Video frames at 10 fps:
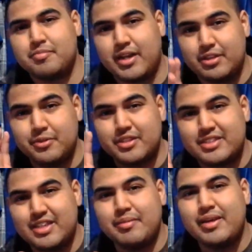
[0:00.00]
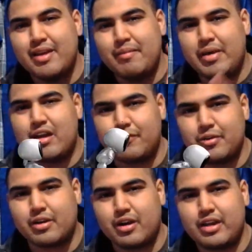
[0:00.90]
but I do accept
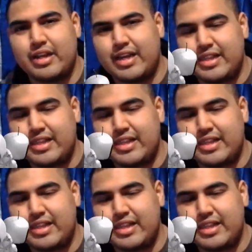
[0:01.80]
Battlefield Hardline.